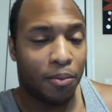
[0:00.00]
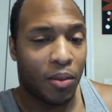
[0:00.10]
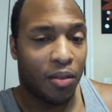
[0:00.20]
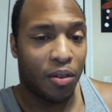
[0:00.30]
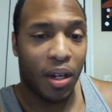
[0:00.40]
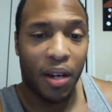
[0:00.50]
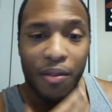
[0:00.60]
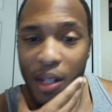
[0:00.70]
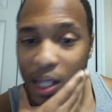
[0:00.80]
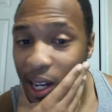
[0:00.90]
If you have
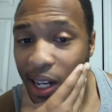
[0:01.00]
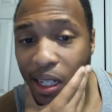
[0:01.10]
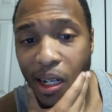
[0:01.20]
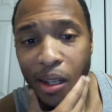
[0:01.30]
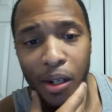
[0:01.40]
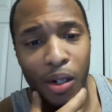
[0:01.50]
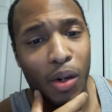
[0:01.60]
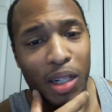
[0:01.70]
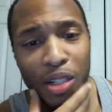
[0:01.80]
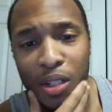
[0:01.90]
any kind of other
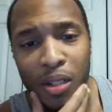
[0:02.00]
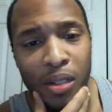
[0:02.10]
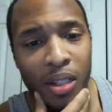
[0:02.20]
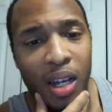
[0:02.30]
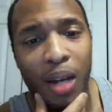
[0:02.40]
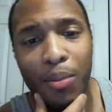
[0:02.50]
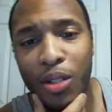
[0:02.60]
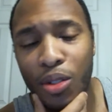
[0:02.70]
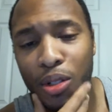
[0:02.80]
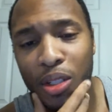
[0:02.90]
questions,
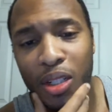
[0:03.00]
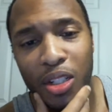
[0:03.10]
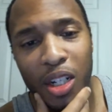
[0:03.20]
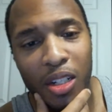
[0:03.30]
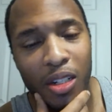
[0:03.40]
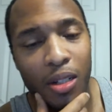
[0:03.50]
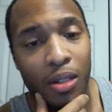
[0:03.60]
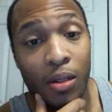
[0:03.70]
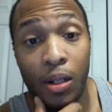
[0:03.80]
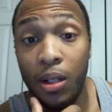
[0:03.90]
comments, or
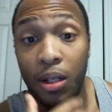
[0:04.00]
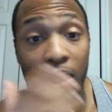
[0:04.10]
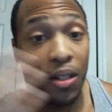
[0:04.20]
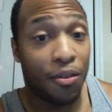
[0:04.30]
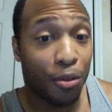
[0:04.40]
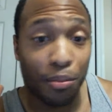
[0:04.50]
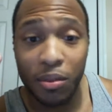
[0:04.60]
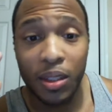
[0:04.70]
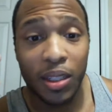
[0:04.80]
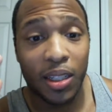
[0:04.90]
suggestions, leave them
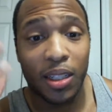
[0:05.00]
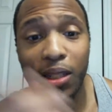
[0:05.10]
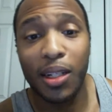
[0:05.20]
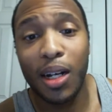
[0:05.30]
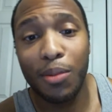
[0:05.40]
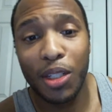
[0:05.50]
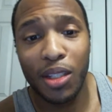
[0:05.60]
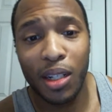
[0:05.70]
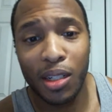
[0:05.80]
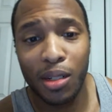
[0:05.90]
in the comment
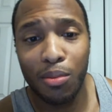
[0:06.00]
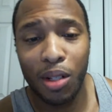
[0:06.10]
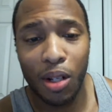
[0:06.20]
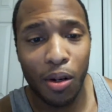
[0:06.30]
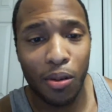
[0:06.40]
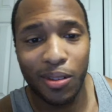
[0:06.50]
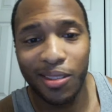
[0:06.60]
section below.